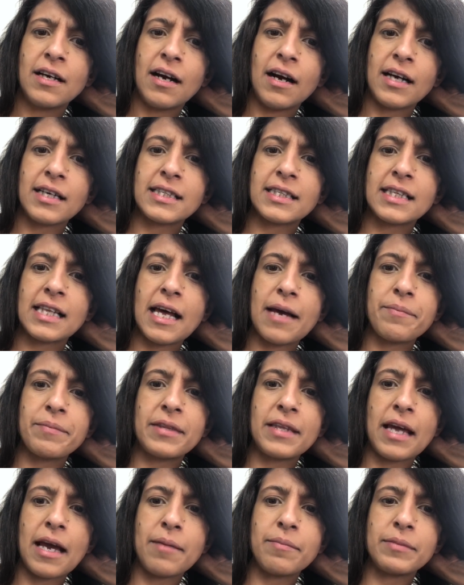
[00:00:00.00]
I slammed
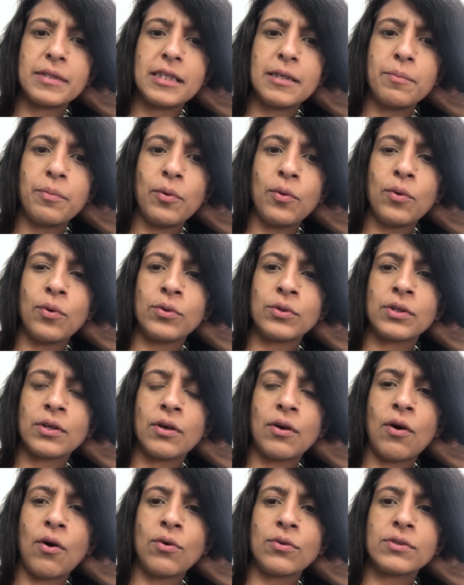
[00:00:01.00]
the empty board
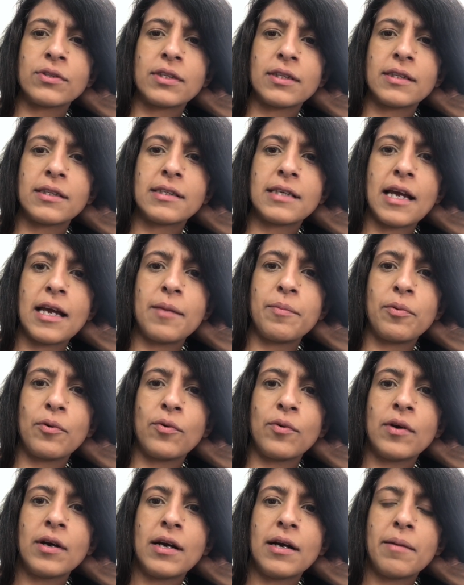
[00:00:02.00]
onto the
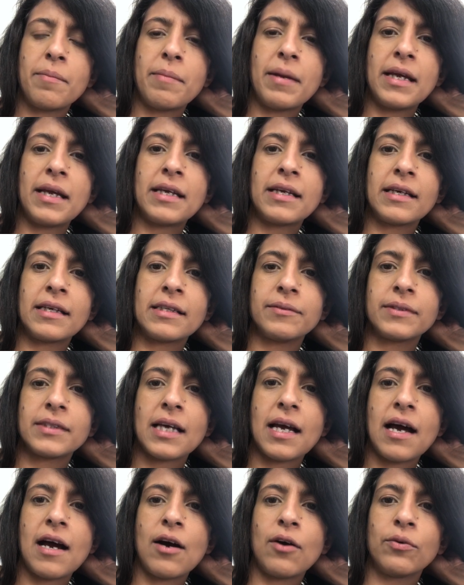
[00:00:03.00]
table, making
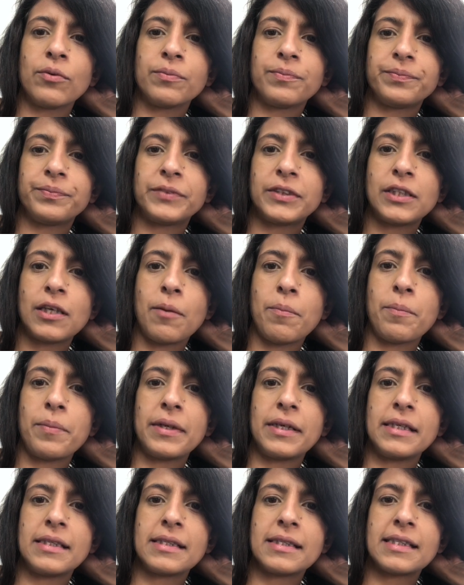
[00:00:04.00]
Tao jump in
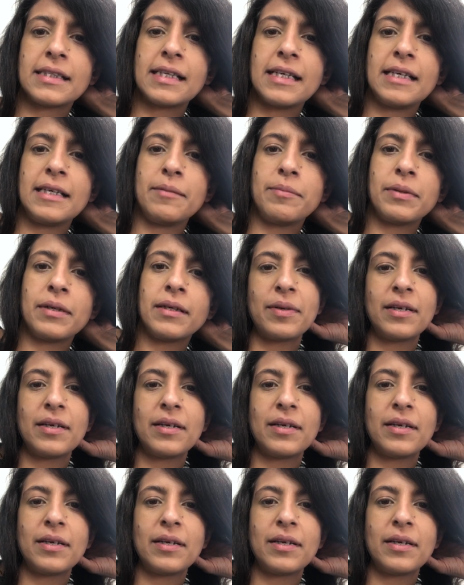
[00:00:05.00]
his sleep.